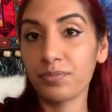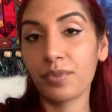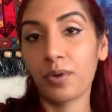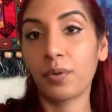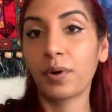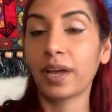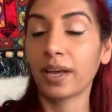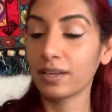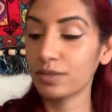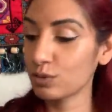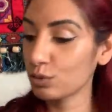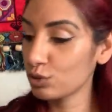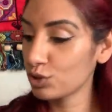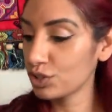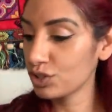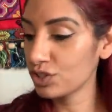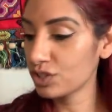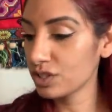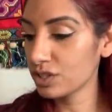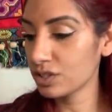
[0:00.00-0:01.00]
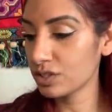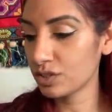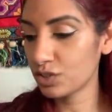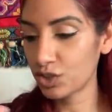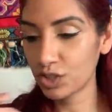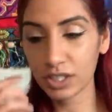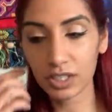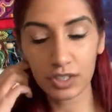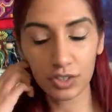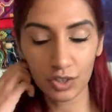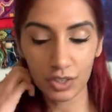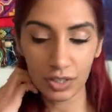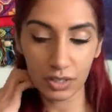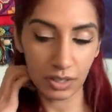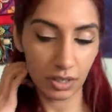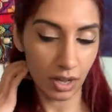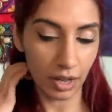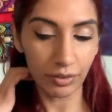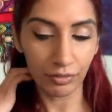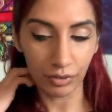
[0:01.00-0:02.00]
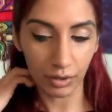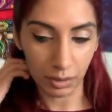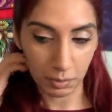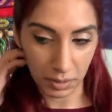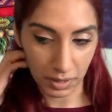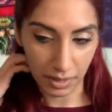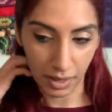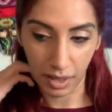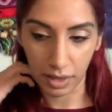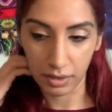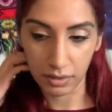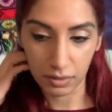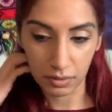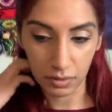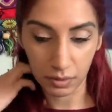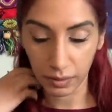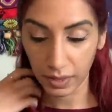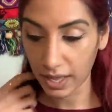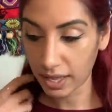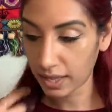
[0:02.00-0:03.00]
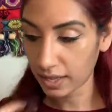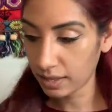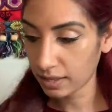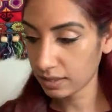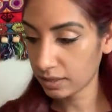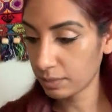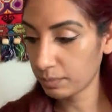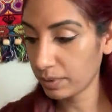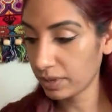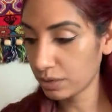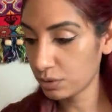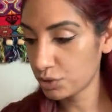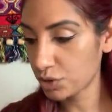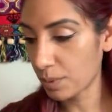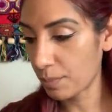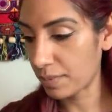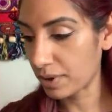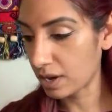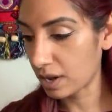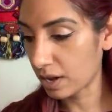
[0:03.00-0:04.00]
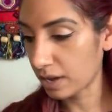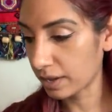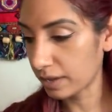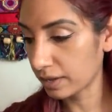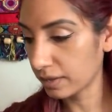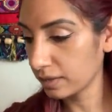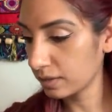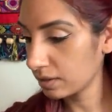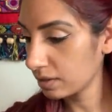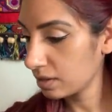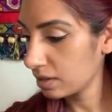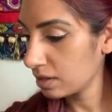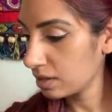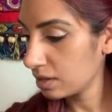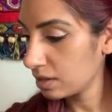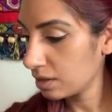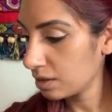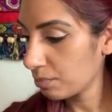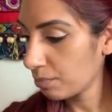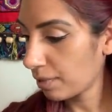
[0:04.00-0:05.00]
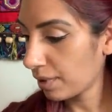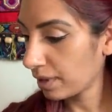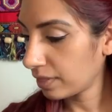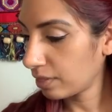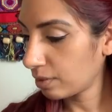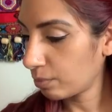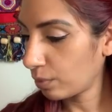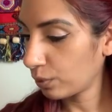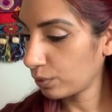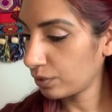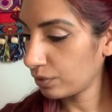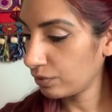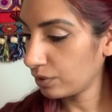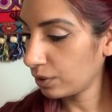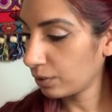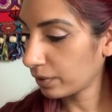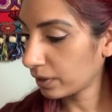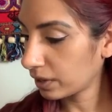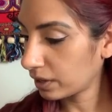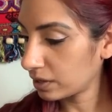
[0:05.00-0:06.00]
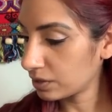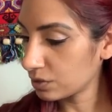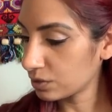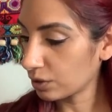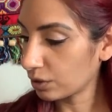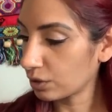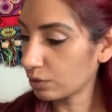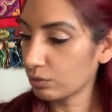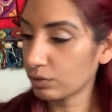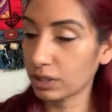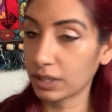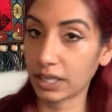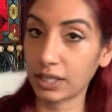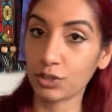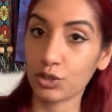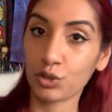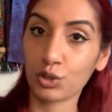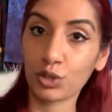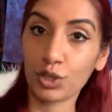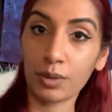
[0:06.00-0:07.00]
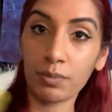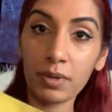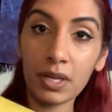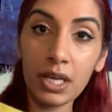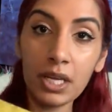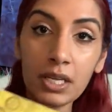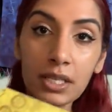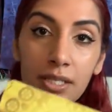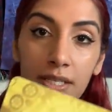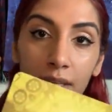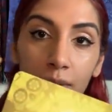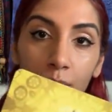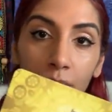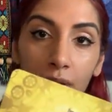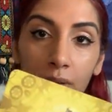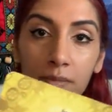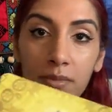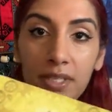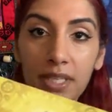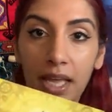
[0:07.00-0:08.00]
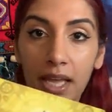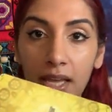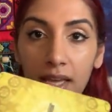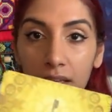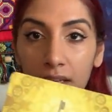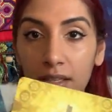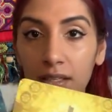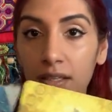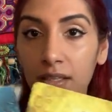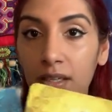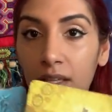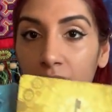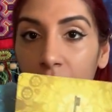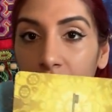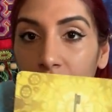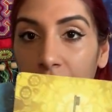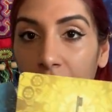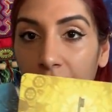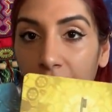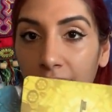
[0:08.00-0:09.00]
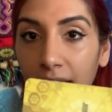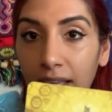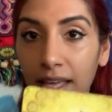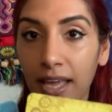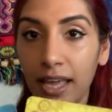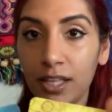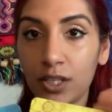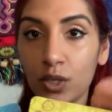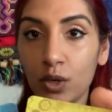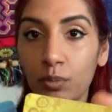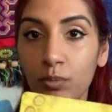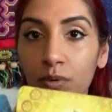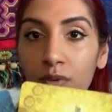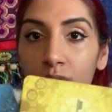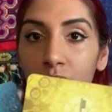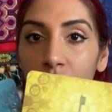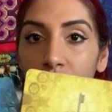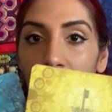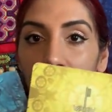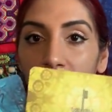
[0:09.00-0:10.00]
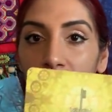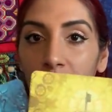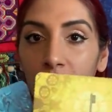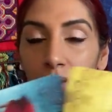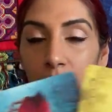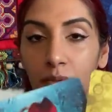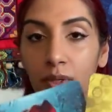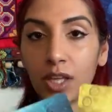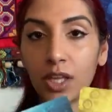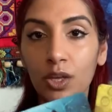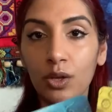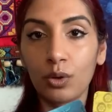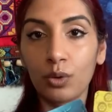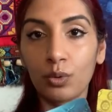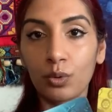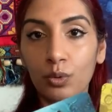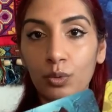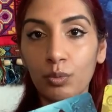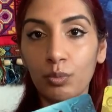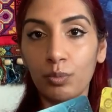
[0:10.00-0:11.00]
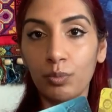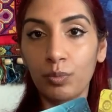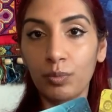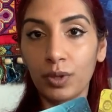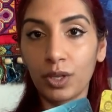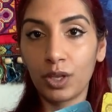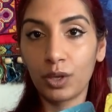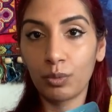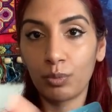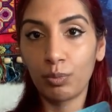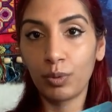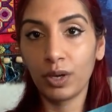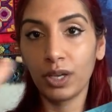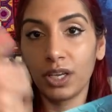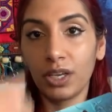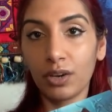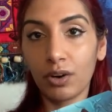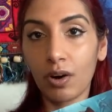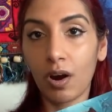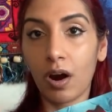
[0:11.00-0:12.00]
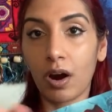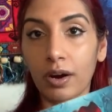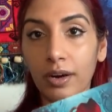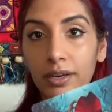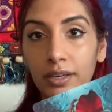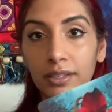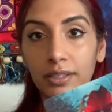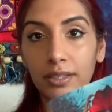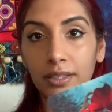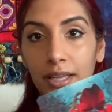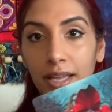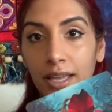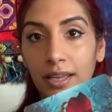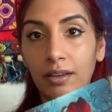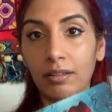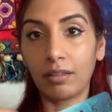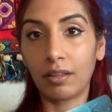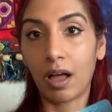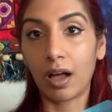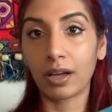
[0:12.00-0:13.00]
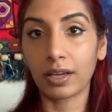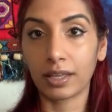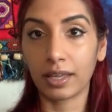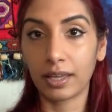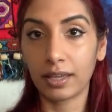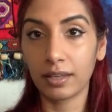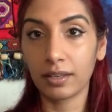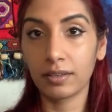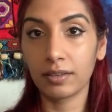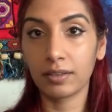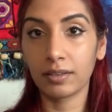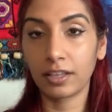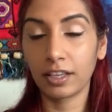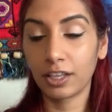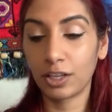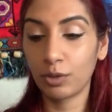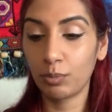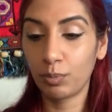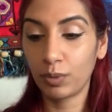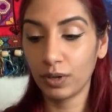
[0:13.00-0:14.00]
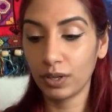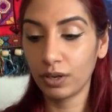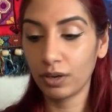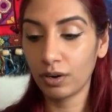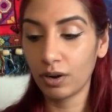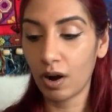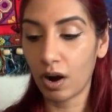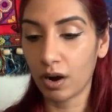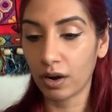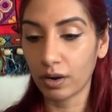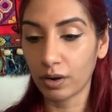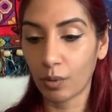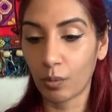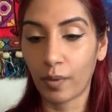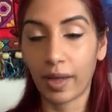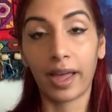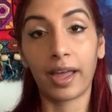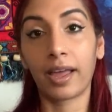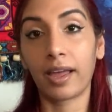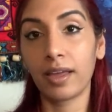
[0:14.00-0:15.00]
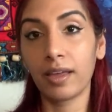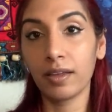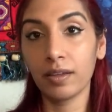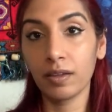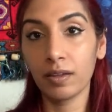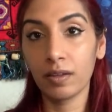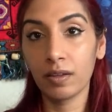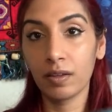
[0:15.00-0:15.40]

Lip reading: Okay, so she's just confirming that, okay? Could be a Gemini, but the both of you are going to start a relationship. See what I'm saying? Like, it's almost like you put your heart in a locket. Like, you put your heart away.